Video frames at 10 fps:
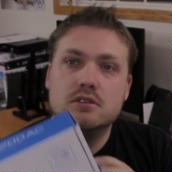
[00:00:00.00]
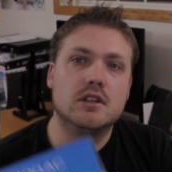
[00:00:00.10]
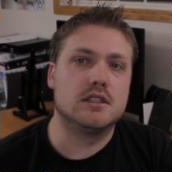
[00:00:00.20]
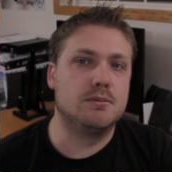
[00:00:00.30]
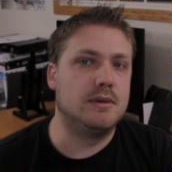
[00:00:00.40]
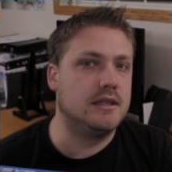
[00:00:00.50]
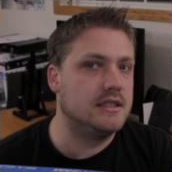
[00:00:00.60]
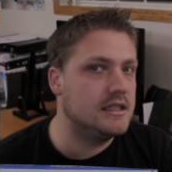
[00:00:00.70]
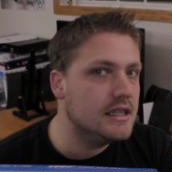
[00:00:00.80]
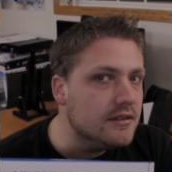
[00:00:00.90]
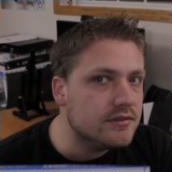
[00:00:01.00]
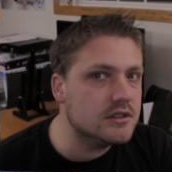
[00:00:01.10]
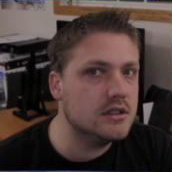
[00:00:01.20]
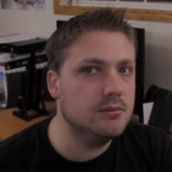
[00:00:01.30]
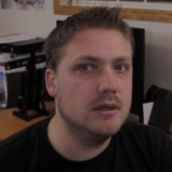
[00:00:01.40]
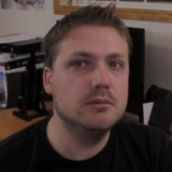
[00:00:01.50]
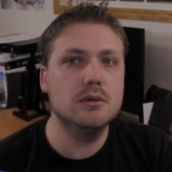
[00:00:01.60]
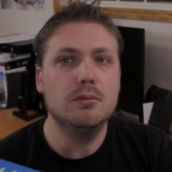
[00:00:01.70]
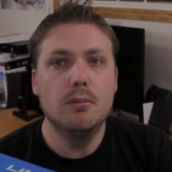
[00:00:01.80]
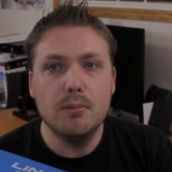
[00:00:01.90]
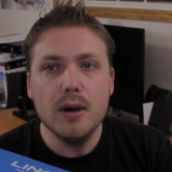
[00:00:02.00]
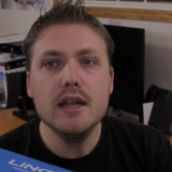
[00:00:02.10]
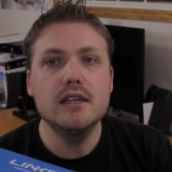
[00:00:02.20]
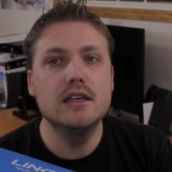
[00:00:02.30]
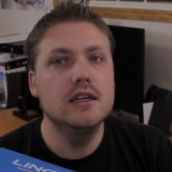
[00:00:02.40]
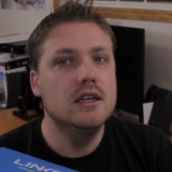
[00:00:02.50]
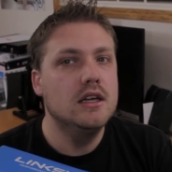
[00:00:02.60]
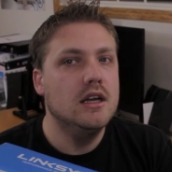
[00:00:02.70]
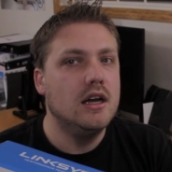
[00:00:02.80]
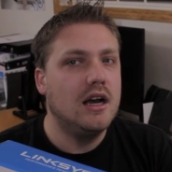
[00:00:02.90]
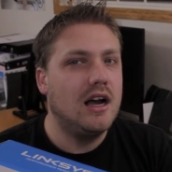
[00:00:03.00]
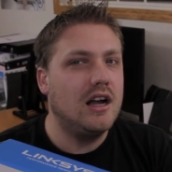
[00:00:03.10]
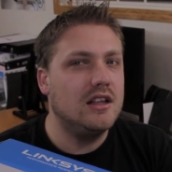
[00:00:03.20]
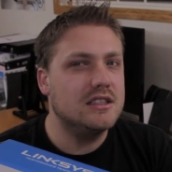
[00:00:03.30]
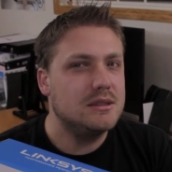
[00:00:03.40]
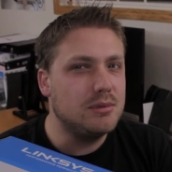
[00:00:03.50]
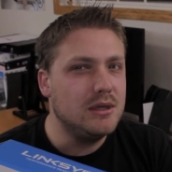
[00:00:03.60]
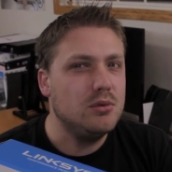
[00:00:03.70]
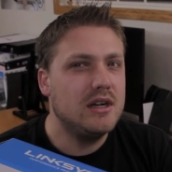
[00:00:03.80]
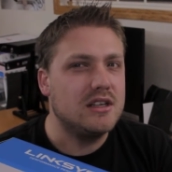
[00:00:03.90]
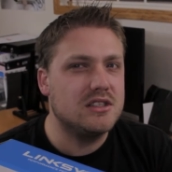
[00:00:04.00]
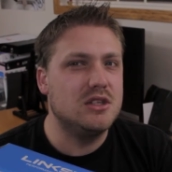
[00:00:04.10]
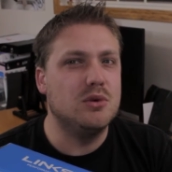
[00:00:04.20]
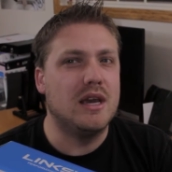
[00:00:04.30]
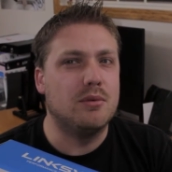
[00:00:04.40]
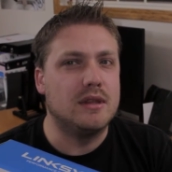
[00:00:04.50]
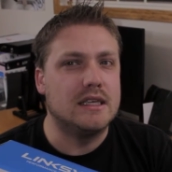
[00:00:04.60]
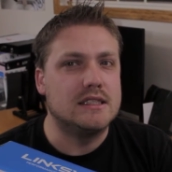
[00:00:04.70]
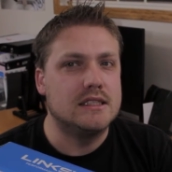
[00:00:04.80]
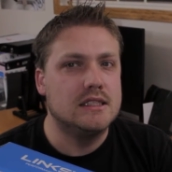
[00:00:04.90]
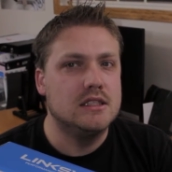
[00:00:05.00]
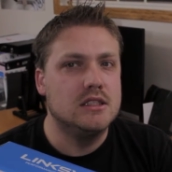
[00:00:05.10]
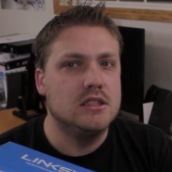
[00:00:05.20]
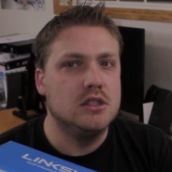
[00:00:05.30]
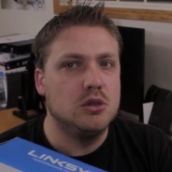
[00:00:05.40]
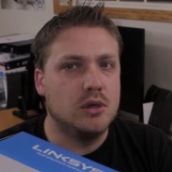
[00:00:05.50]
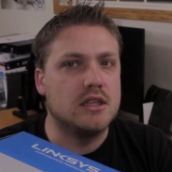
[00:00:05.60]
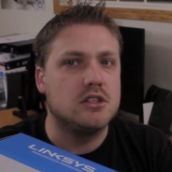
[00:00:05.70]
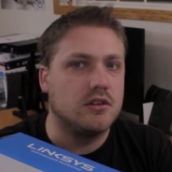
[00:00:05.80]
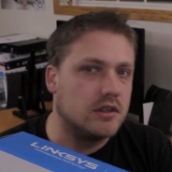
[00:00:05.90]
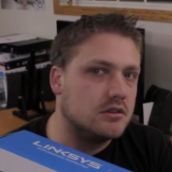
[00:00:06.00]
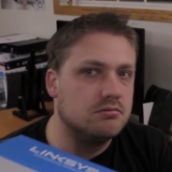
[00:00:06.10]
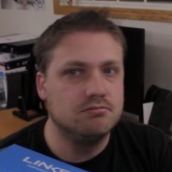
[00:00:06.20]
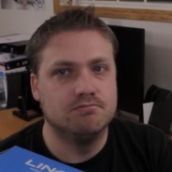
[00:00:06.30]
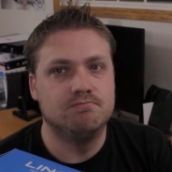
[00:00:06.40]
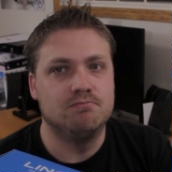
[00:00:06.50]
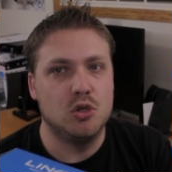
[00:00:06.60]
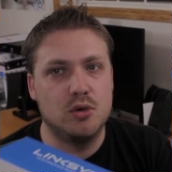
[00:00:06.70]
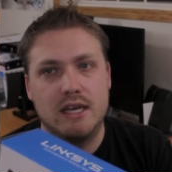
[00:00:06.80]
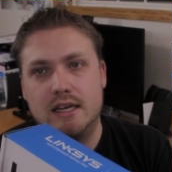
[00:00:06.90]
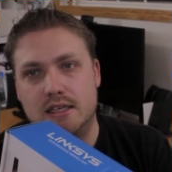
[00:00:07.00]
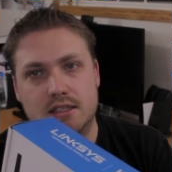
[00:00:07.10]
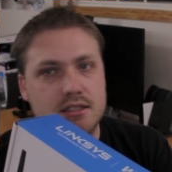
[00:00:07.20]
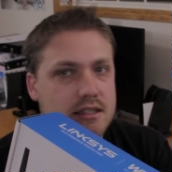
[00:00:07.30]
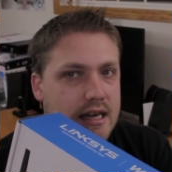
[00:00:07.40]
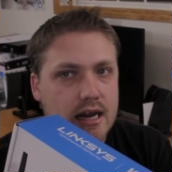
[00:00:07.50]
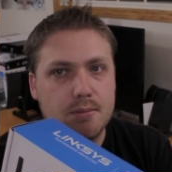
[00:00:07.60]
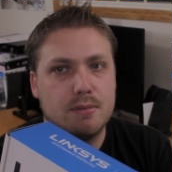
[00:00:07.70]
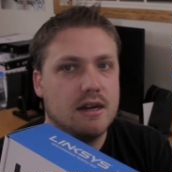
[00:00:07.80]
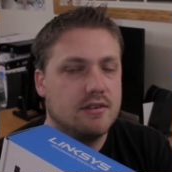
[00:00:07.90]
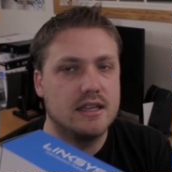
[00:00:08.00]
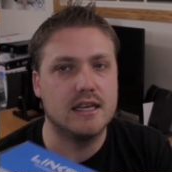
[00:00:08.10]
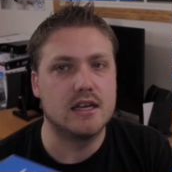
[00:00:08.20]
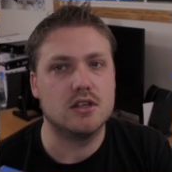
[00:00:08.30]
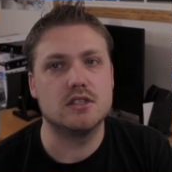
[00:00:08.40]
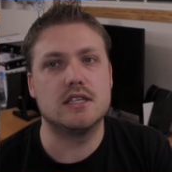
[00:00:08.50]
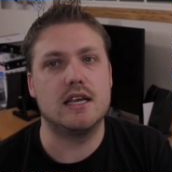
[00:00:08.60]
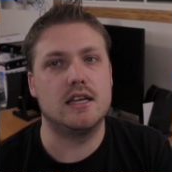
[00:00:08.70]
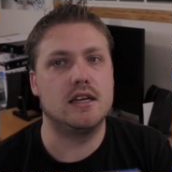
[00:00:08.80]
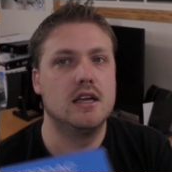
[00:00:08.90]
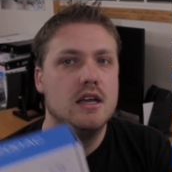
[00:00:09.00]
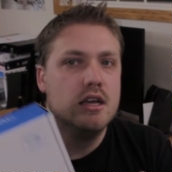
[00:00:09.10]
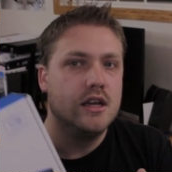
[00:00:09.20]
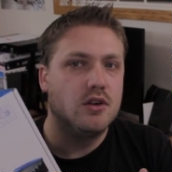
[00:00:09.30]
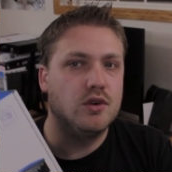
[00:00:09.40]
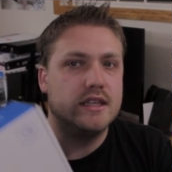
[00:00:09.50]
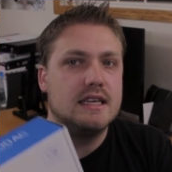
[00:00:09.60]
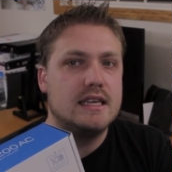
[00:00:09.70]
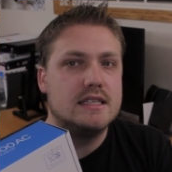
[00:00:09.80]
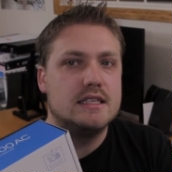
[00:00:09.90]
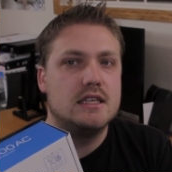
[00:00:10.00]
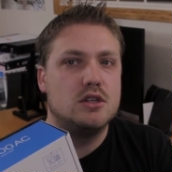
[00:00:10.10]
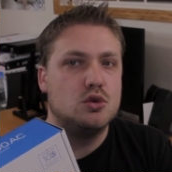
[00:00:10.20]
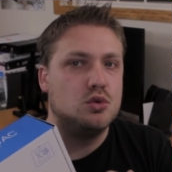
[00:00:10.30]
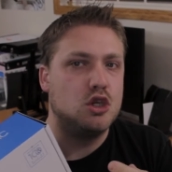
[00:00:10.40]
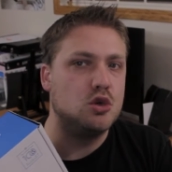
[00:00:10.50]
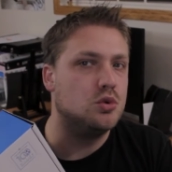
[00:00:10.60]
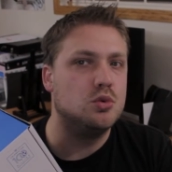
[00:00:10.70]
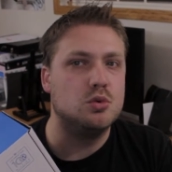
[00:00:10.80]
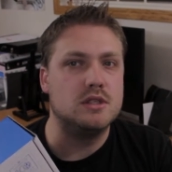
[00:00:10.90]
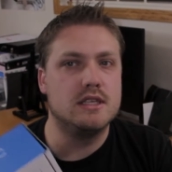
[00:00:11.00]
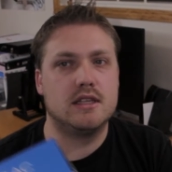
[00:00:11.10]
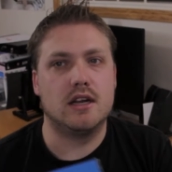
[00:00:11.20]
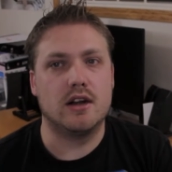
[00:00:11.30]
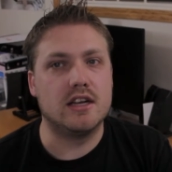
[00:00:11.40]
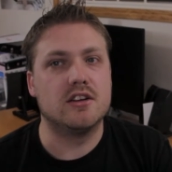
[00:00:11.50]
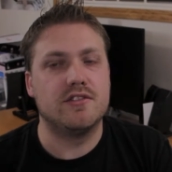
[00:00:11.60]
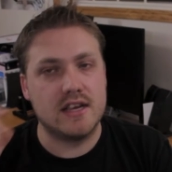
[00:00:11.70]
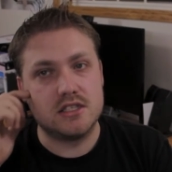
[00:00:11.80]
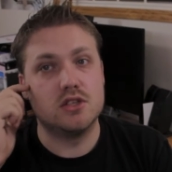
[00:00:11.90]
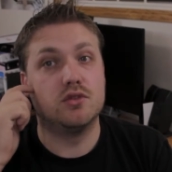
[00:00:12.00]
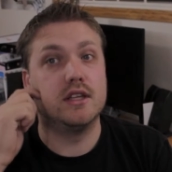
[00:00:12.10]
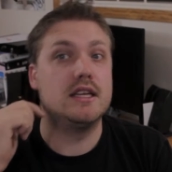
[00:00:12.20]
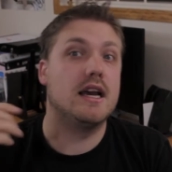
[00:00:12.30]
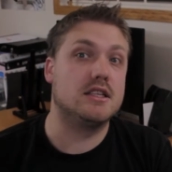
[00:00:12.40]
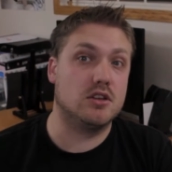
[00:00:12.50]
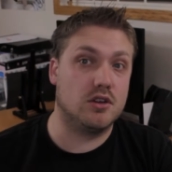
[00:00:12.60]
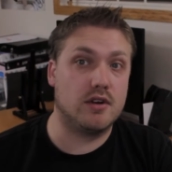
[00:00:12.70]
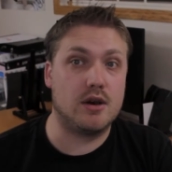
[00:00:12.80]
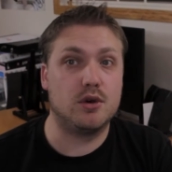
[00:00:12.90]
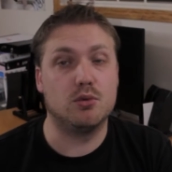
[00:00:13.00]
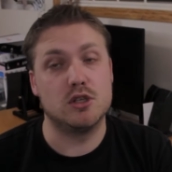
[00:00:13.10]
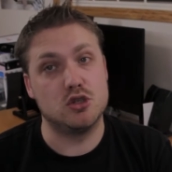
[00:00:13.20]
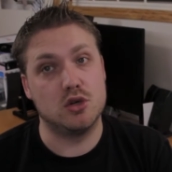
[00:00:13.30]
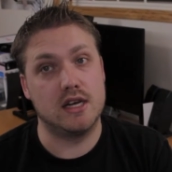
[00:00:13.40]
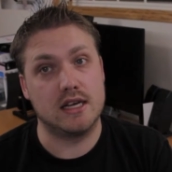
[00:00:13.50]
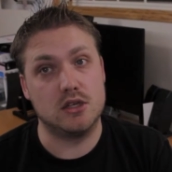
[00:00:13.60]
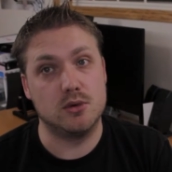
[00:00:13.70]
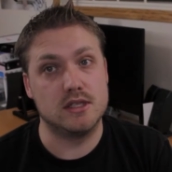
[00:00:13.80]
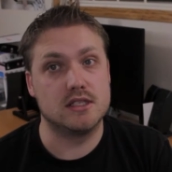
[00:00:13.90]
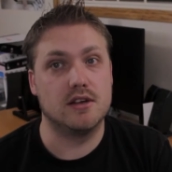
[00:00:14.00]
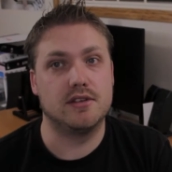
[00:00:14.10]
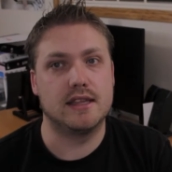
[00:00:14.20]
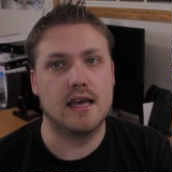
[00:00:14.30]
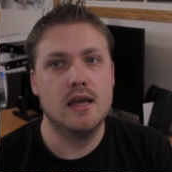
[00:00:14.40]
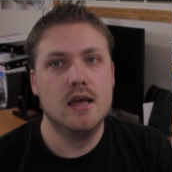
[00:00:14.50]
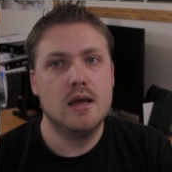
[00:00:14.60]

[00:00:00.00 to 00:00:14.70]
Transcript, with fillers: That's a bit steep for some people, but I'll explain what else you get with this. You get the service, you get it set up and everything else, and really easy to use, and their interface is really nice on the router once you connect to it and stuff like that.